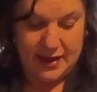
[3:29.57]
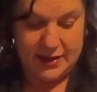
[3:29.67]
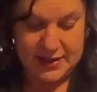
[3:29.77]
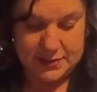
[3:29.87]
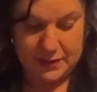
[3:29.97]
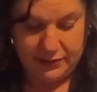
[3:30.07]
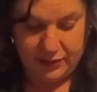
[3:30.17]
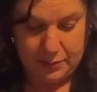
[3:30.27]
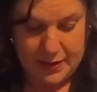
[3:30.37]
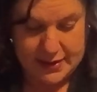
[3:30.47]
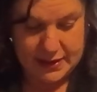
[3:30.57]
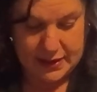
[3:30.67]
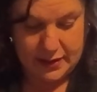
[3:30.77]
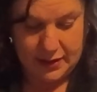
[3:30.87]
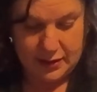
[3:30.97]
This one
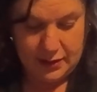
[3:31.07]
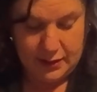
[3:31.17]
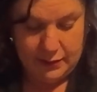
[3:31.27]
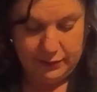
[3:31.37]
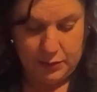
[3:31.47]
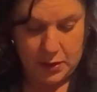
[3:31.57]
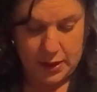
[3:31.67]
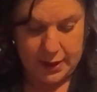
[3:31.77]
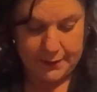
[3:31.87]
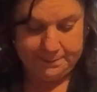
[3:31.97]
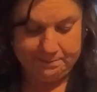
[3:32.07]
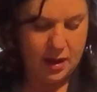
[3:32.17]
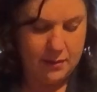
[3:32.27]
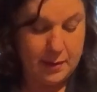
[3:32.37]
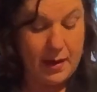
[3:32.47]
fermented for
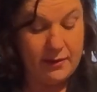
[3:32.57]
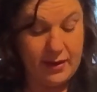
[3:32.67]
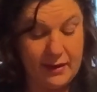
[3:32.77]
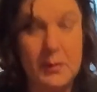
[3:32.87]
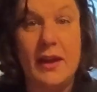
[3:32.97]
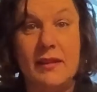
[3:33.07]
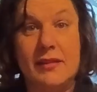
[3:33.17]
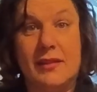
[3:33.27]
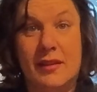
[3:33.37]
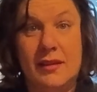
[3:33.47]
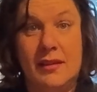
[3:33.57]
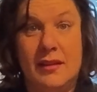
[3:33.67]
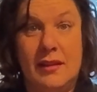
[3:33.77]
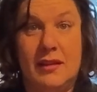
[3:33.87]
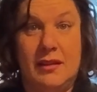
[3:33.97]
about 5 weeks,
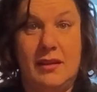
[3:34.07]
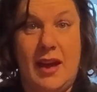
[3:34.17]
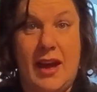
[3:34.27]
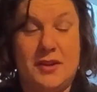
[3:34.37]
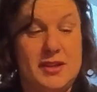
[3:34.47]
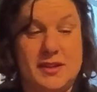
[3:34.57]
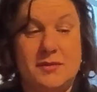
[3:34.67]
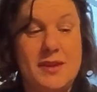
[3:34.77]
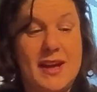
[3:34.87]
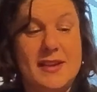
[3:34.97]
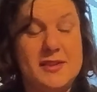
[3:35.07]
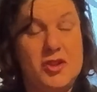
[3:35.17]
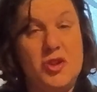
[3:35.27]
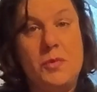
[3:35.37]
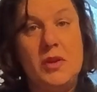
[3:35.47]
actually. So not a
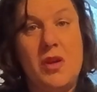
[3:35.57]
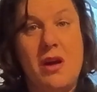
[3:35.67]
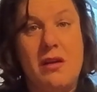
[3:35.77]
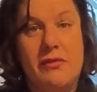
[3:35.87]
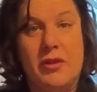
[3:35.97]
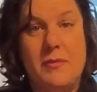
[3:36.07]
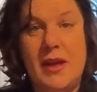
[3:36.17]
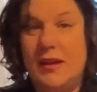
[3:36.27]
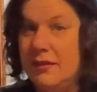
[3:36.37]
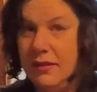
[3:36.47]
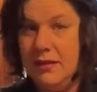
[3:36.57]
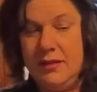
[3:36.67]
super long ferment.